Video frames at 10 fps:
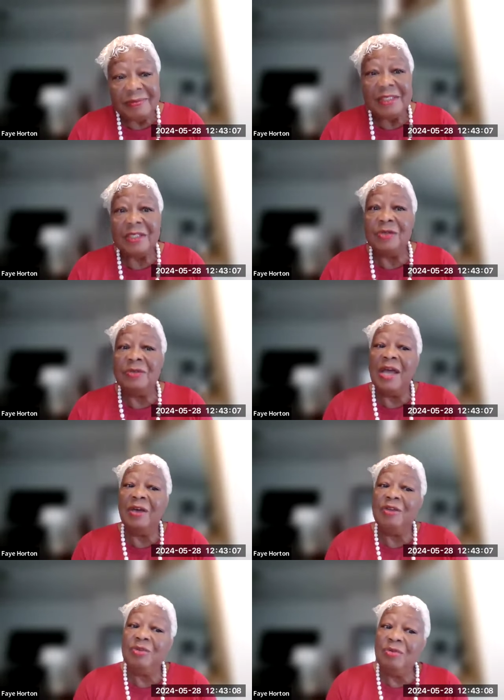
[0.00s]
So
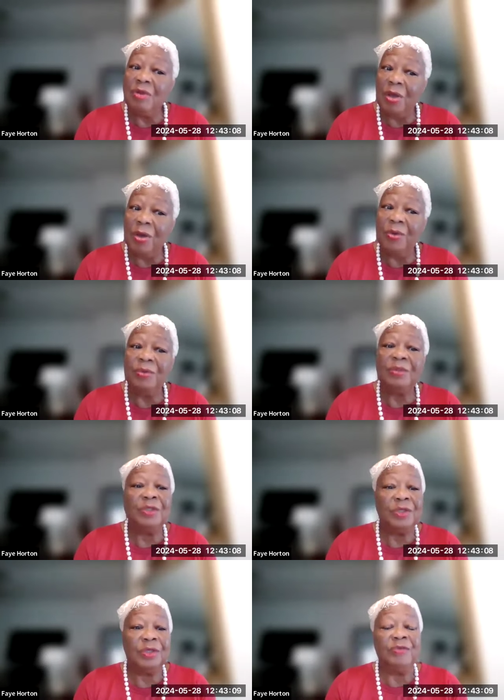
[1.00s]
now you know
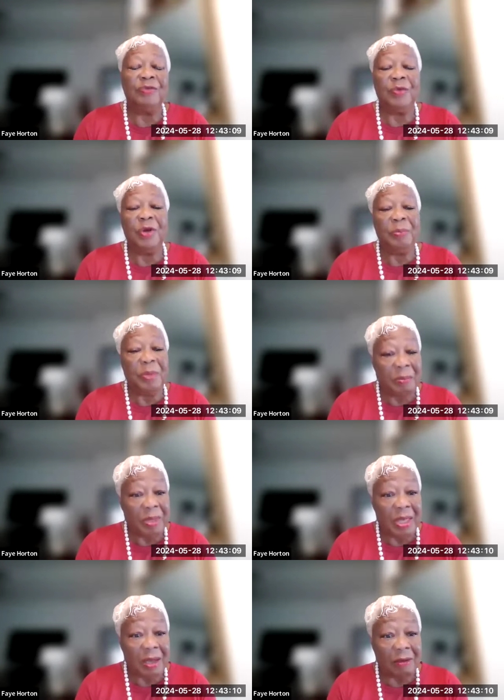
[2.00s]
to look for a
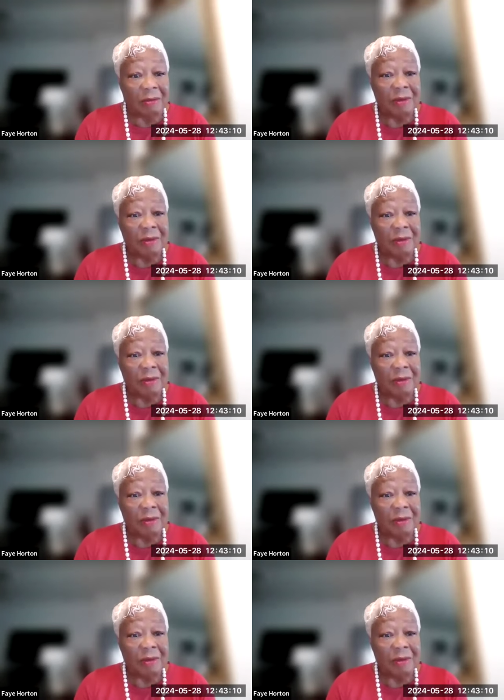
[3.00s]
PPO.